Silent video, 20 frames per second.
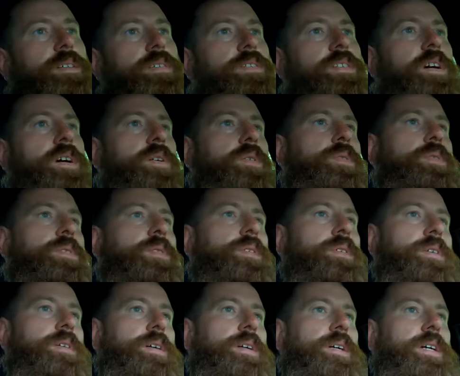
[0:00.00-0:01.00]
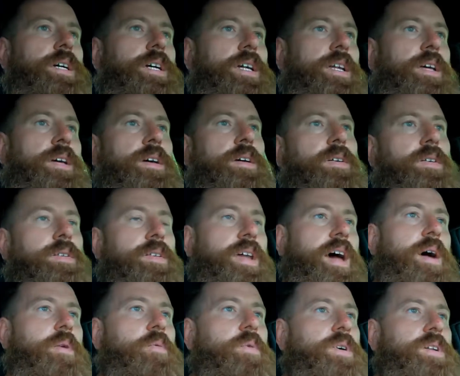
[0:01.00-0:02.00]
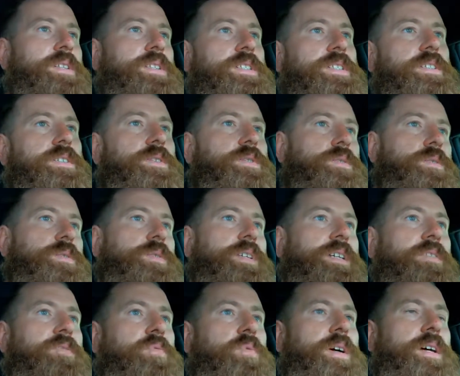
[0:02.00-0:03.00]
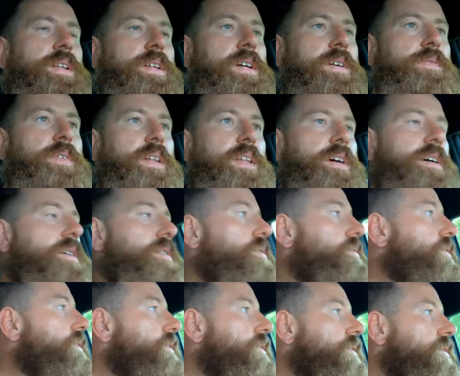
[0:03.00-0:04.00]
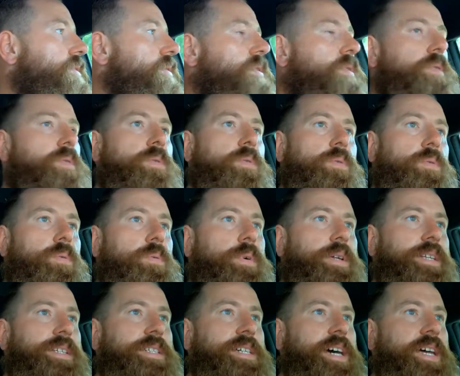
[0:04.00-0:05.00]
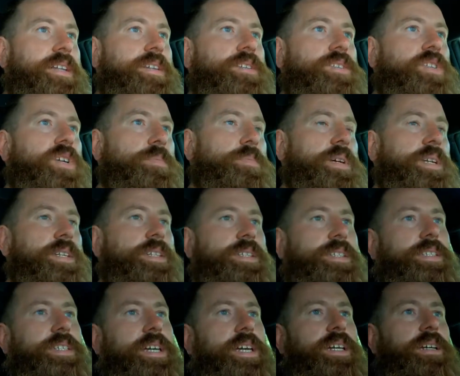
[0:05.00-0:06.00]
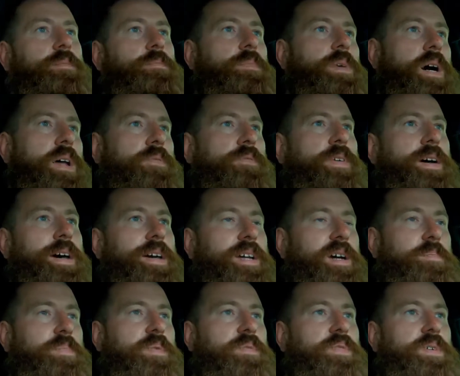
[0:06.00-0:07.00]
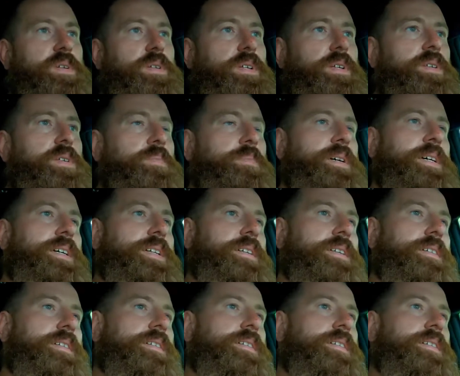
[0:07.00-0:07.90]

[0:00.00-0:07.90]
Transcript: So, not ones to leave well enough alone, we decided to jump into this thing and modify it up a little bit.